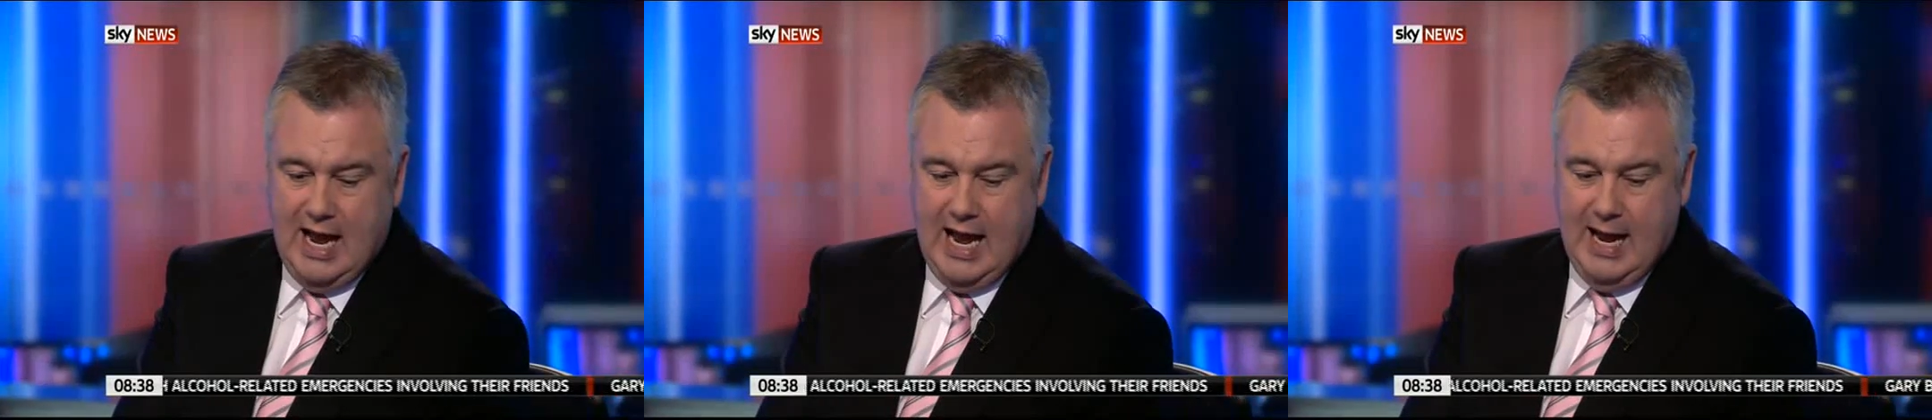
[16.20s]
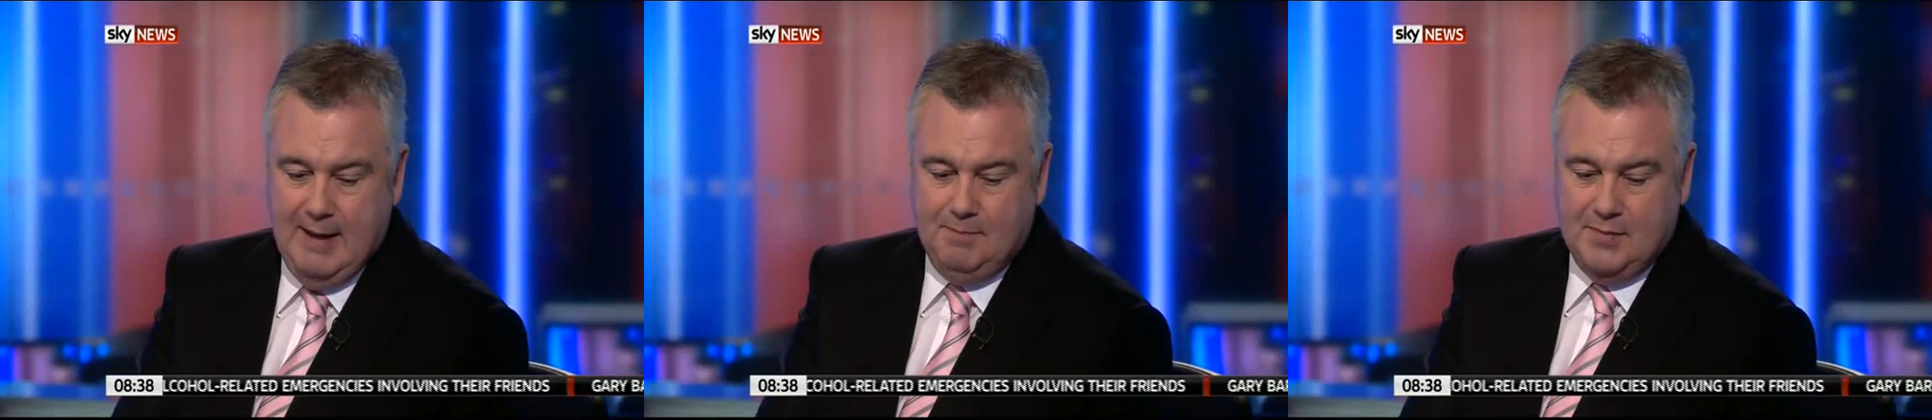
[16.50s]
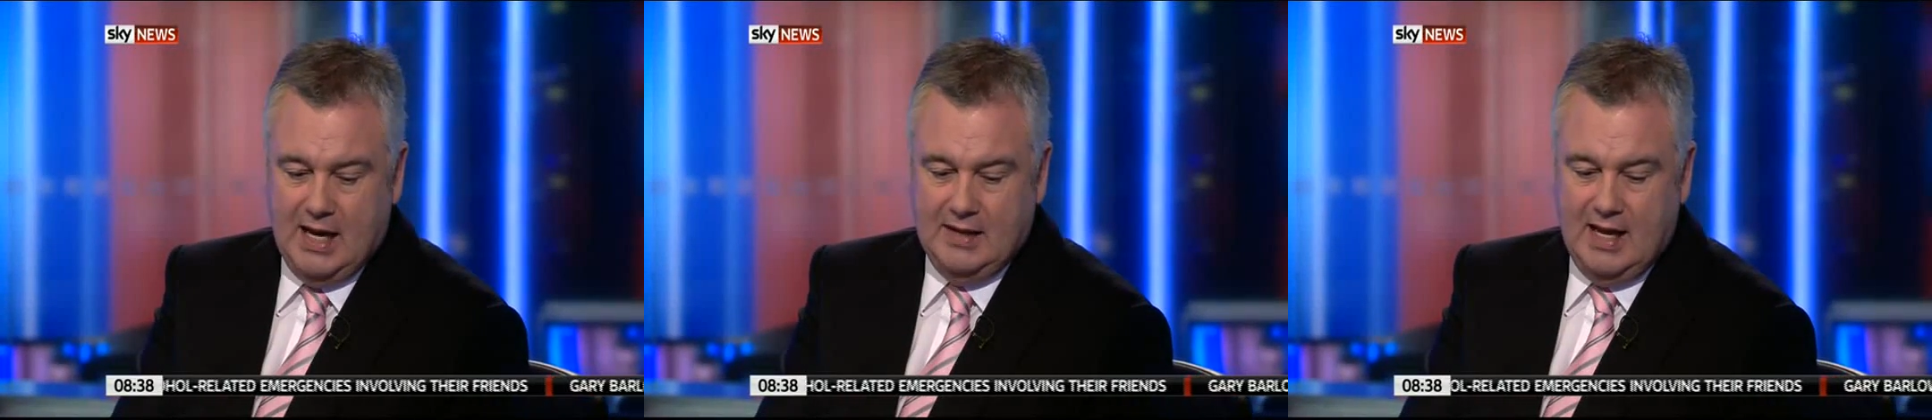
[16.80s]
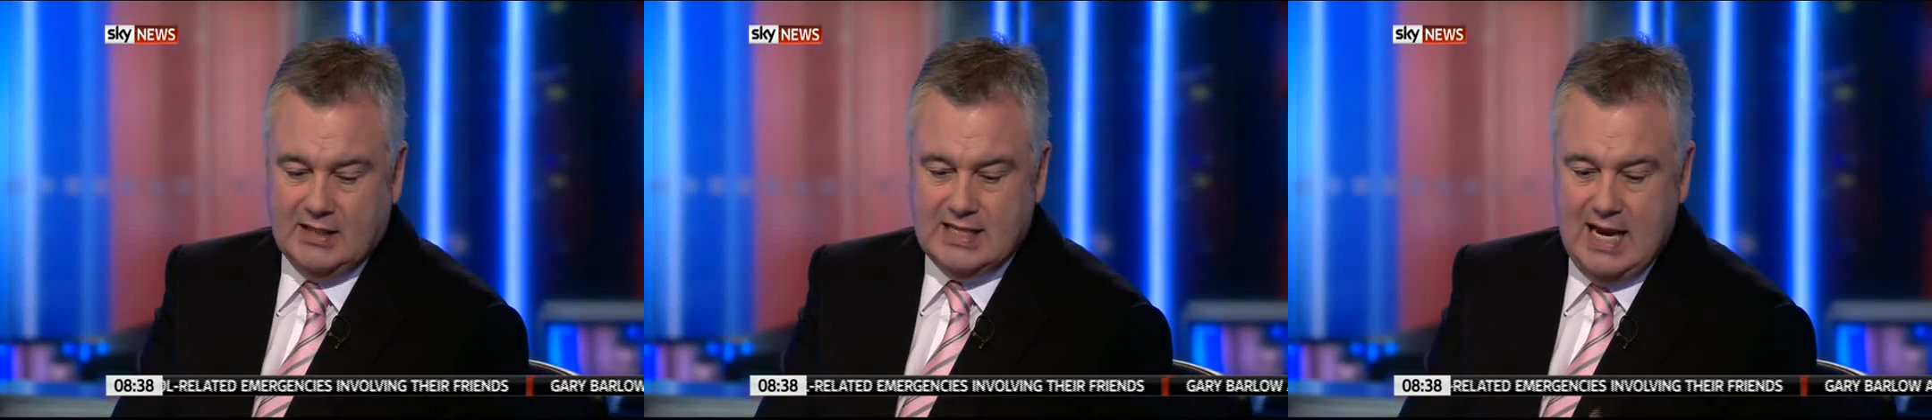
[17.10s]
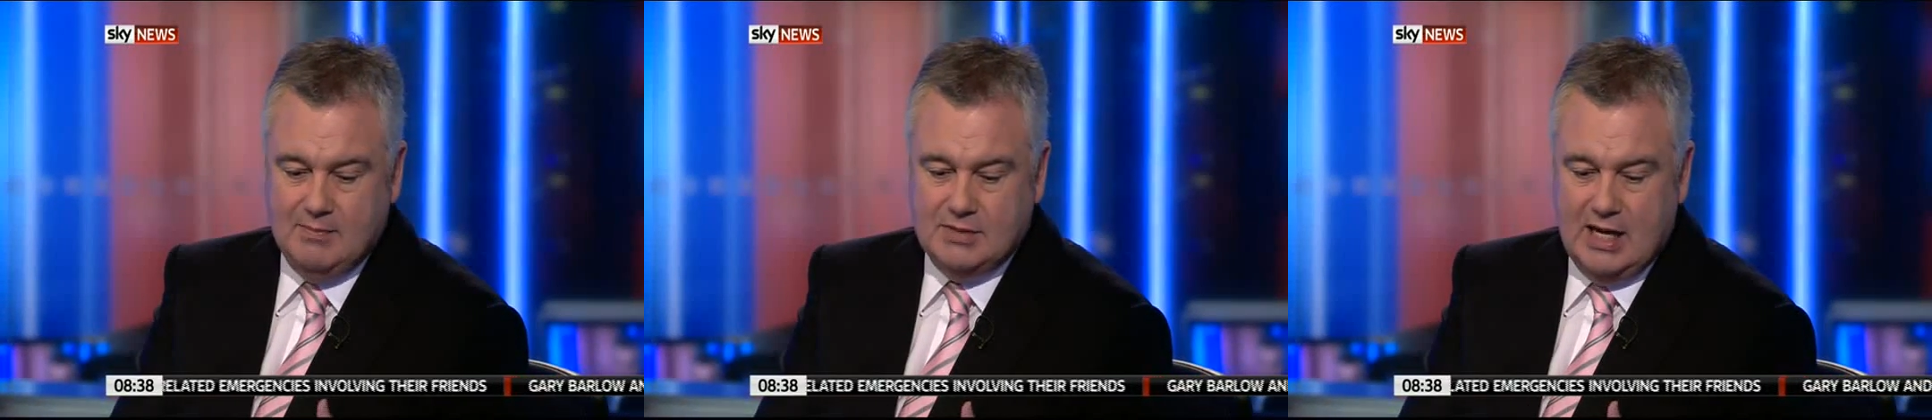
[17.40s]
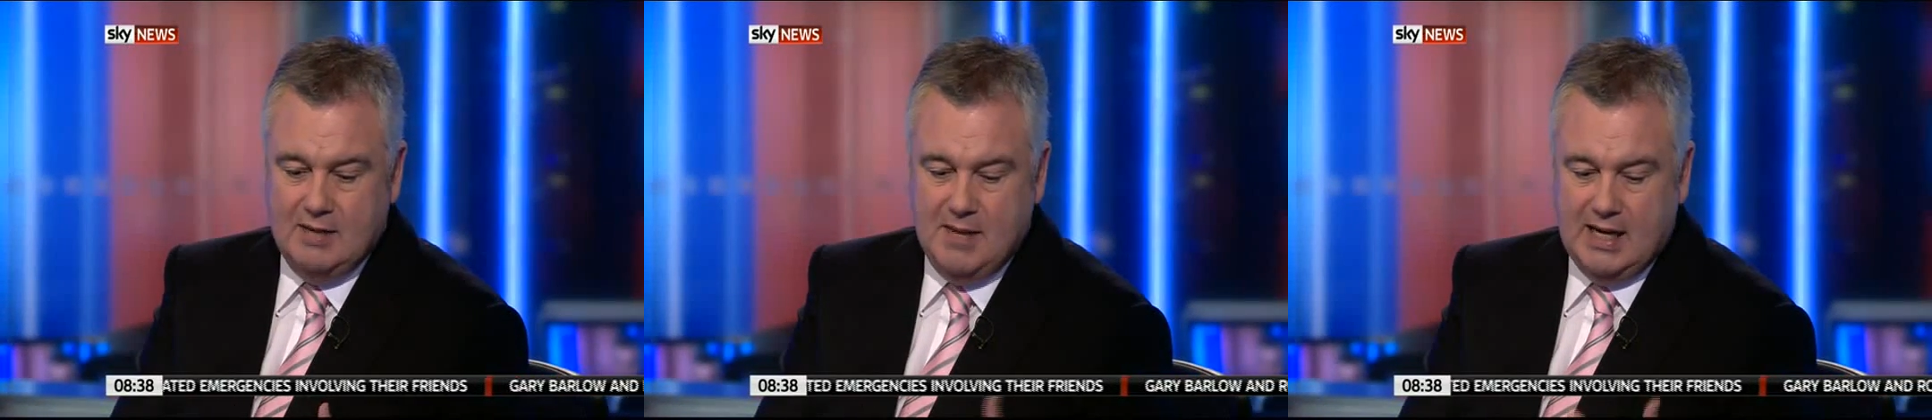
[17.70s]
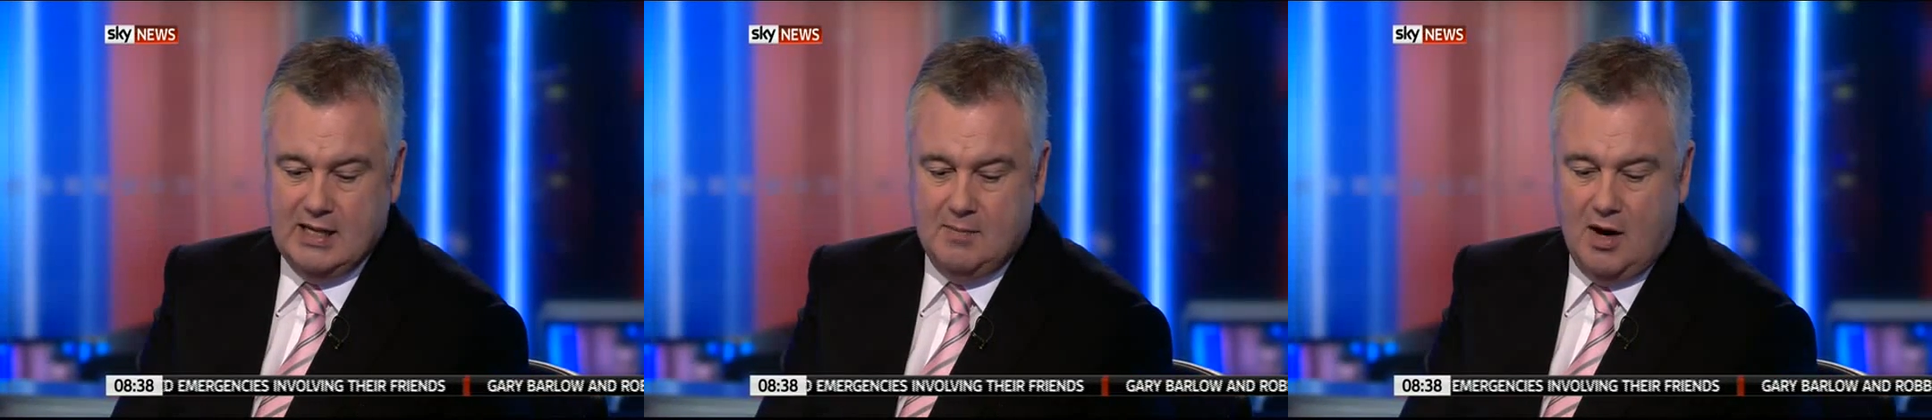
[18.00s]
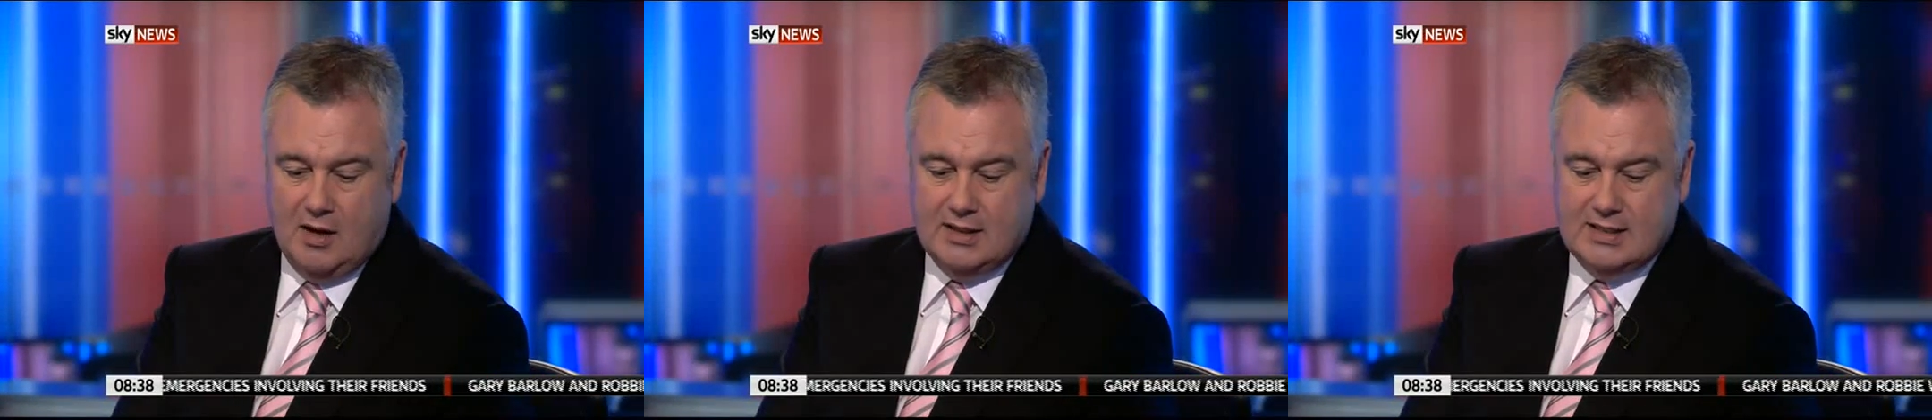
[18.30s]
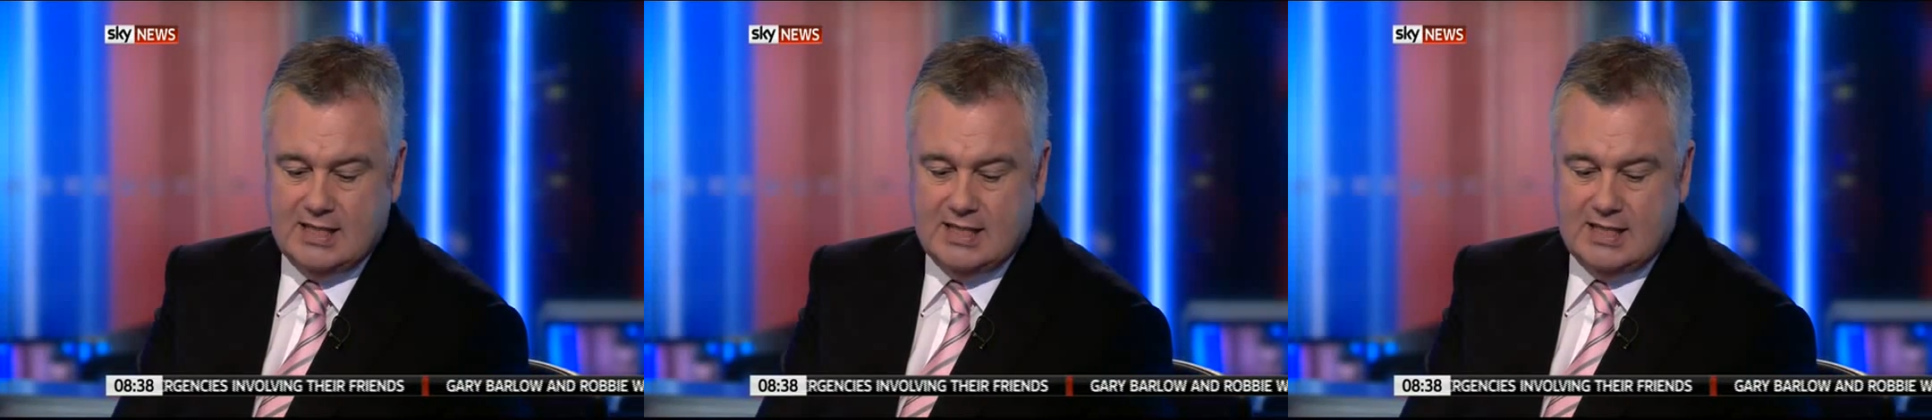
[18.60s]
and that's aimed at making the market